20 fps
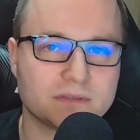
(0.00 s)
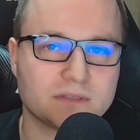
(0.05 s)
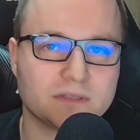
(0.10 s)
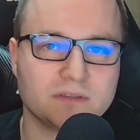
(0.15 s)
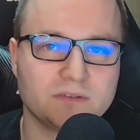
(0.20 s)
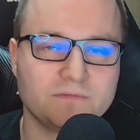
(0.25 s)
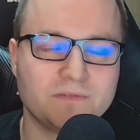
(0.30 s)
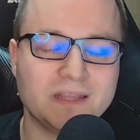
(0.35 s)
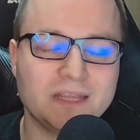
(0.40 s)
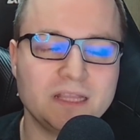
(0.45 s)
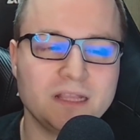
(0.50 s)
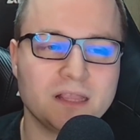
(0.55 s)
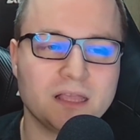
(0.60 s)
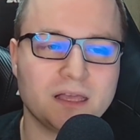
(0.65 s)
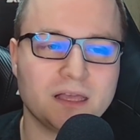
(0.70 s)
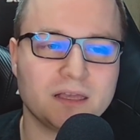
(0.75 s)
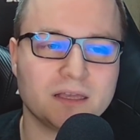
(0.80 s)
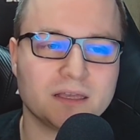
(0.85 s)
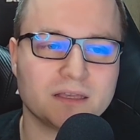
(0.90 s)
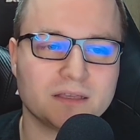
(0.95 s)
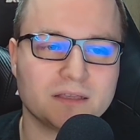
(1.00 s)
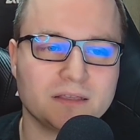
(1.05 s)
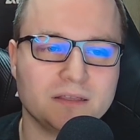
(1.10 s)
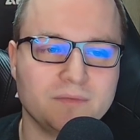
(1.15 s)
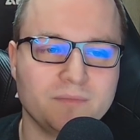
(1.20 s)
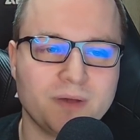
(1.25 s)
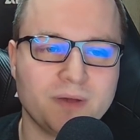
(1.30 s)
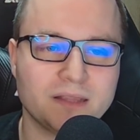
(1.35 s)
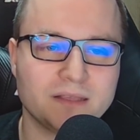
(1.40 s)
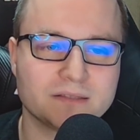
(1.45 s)
Vanilla
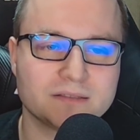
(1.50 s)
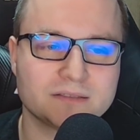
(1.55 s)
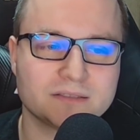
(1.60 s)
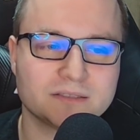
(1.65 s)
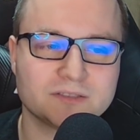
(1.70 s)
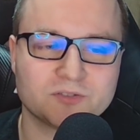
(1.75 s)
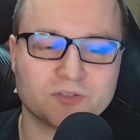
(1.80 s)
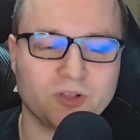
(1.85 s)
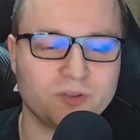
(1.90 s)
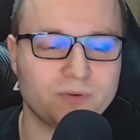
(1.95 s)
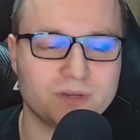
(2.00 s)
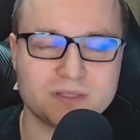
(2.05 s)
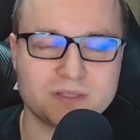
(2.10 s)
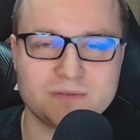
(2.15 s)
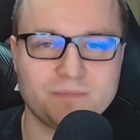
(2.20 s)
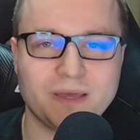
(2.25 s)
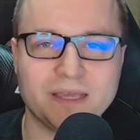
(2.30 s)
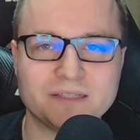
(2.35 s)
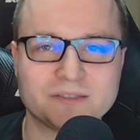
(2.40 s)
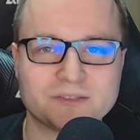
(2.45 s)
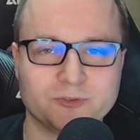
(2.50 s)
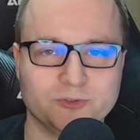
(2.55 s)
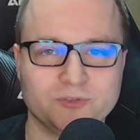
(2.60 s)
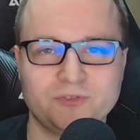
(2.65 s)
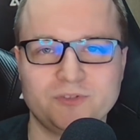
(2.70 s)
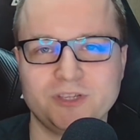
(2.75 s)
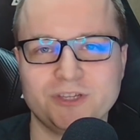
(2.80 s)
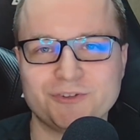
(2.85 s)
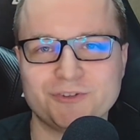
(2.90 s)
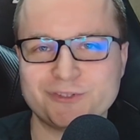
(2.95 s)
balance, it's always based on
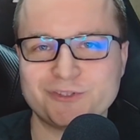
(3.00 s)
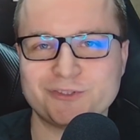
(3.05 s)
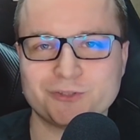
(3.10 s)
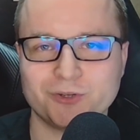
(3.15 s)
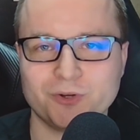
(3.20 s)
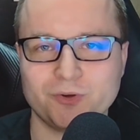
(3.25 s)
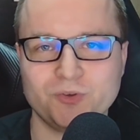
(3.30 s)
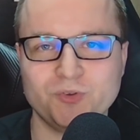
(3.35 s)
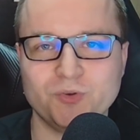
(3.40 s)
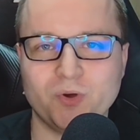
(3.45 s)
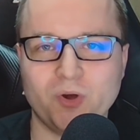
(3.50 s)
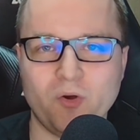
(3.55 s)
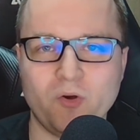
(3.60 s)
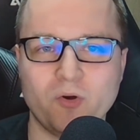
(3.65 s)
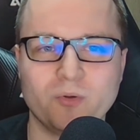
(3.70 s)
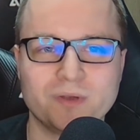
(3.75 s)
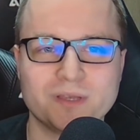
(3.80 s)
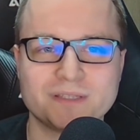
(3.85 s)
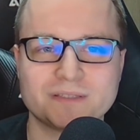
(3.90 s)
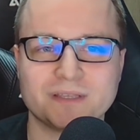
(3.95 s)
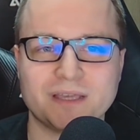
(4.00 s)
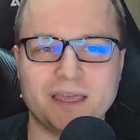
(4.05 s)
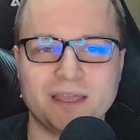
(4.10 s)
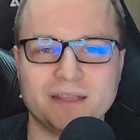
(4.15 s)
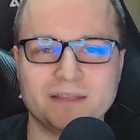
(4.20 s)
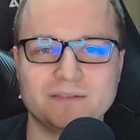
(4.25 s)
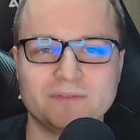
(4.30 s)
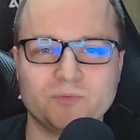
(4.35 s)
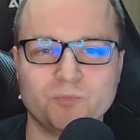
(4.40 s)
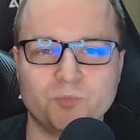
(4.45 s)
tiers, so you always
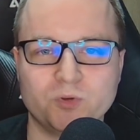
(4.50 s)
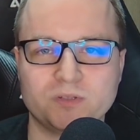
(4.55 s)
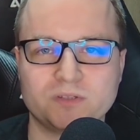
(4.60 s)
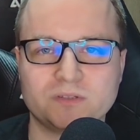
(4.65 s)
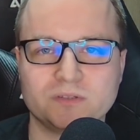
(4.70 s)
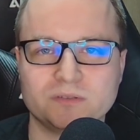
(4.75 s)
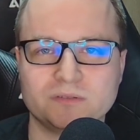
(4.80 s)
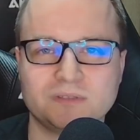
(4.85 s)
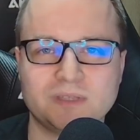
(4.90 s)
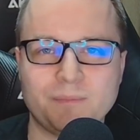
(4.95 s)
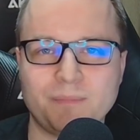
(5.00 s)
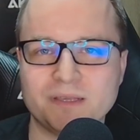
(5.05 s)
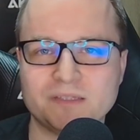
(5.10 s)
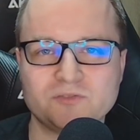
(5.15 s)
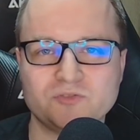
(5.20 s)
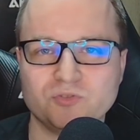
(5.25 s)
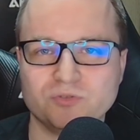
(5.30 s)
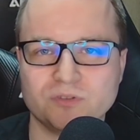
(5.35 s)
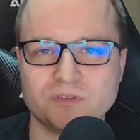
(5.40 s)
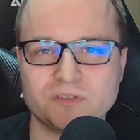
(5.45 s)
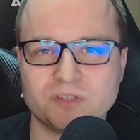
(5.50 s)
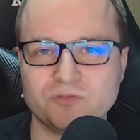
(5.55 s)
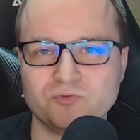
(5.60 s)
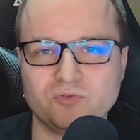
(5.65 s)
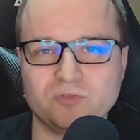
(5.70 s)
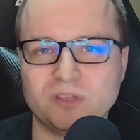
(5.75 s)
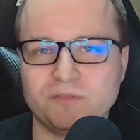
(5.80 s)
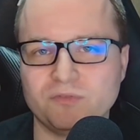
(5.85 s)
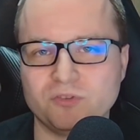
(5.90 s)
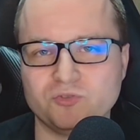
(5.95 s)
end with the best units and you
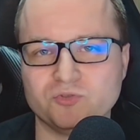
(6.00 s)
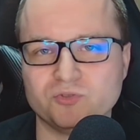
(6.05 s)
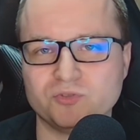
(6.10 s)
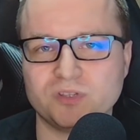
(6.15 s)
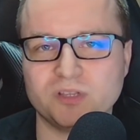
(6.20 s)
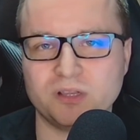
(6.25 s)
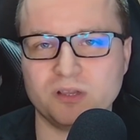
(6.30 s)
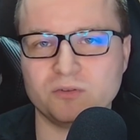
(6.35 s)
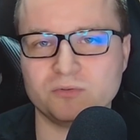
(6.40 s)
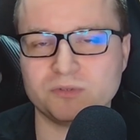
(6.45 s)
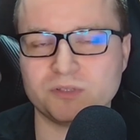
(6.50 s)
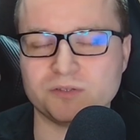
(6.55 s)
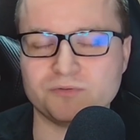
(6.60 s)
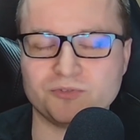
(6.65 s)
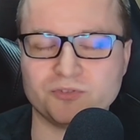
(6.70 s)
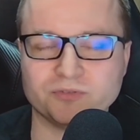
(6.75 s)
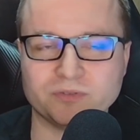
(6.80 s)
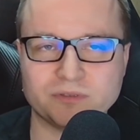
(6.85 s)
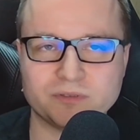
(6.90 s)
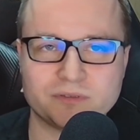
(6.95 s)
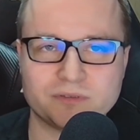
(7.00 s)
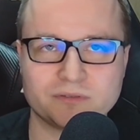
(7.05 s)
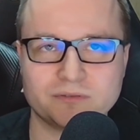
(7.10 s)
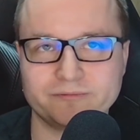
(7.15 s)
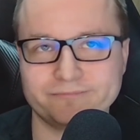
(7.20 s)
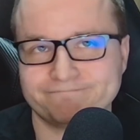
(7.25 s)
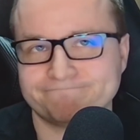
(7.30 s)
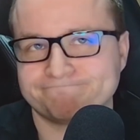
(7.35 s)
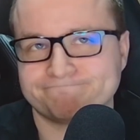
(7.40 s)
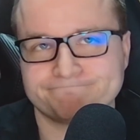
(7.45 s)
never use the low tier units. So
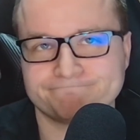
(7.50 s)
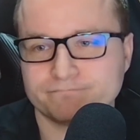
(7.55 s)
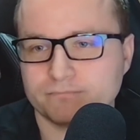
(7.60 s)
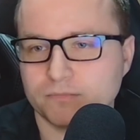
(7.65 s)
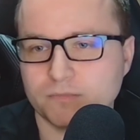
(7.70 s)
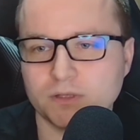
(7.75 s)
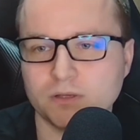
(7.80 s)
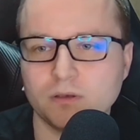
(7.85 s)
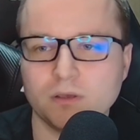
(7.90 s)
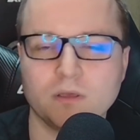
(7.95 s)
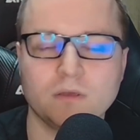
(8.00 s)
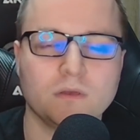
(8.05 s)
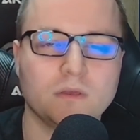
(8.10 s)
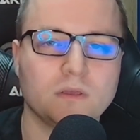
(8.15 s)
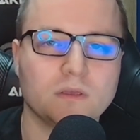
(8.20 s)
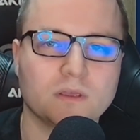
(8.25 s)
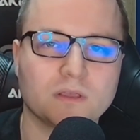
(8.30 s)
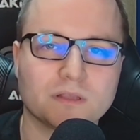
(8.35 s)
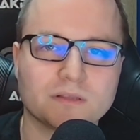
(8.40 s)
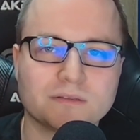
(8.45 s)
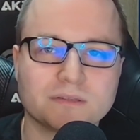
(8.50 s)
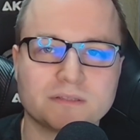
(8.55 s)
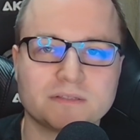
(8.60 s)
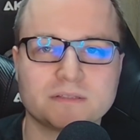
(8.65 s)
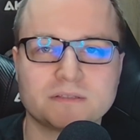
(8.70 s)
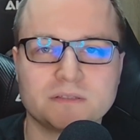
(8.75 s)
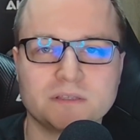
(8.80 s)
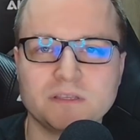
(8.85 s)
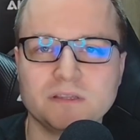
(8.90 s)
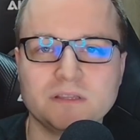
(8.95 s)

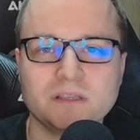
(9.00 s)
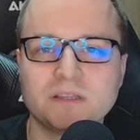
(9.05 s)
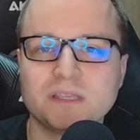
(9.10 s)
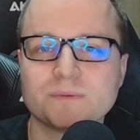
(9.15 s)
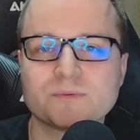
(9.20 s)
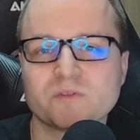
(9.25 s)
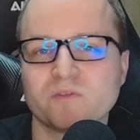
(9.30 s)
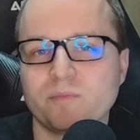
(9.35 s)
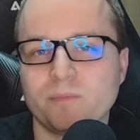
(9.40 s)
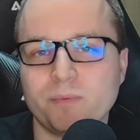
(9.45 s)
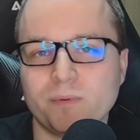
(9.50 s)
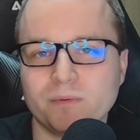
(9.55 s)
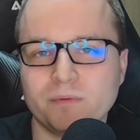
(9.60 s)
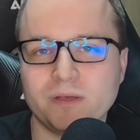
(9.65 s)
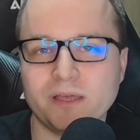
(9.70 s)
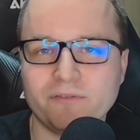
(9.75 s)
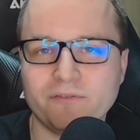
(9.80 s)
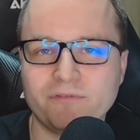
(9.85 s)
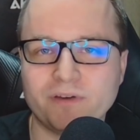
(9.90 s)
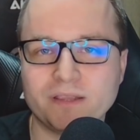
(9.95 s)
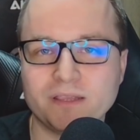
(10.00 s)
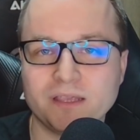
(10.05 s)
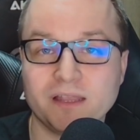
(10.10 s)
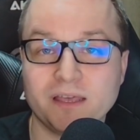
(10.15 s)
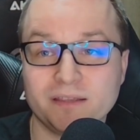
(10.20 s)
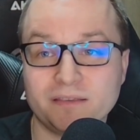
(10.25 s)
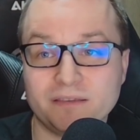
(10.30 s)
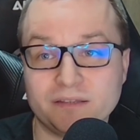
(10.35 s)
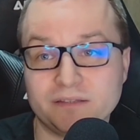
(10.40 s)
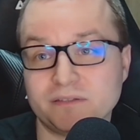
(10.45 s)
this, in terms of vanilla,
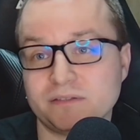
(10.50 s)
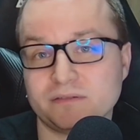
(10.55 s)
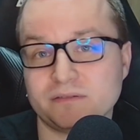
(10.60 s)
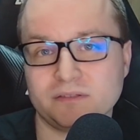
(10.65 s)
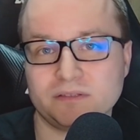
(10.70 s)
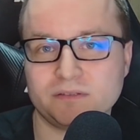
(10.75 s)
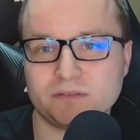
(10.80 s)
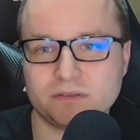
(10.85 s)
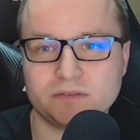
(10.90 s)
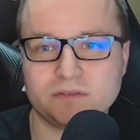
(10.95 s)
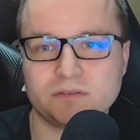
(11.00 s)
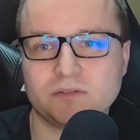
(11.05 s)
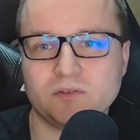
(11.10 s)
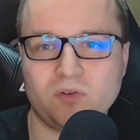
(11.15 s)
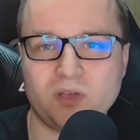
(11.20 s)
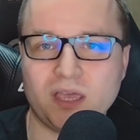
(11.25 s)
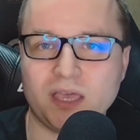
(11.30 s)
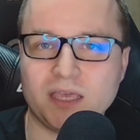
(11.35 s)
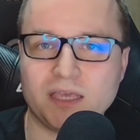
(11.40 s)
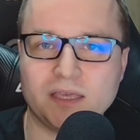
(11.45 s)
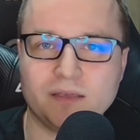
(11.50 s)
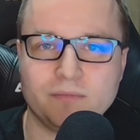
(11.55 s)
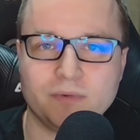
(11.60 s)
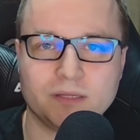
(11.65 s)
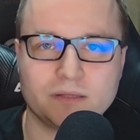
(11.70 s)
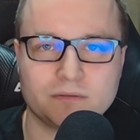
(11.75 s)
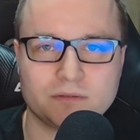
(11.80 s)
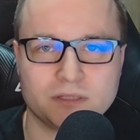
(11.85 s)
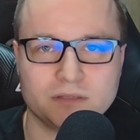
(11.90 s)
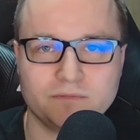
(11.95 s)
I think it's okay, yeah,
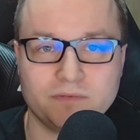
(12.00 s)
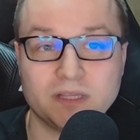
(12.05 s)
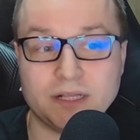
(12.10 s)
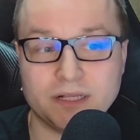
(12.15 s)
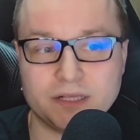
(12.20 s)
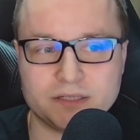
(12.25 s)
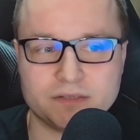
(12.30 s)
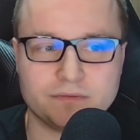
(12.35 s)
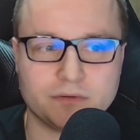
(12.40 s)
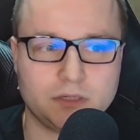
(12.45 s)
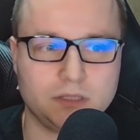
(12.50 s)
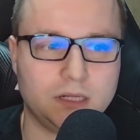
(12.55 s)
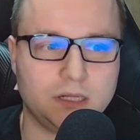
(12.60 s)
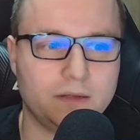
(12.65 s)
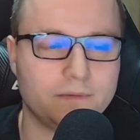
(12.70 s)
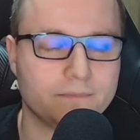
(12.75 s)
but vanilla is vanilla.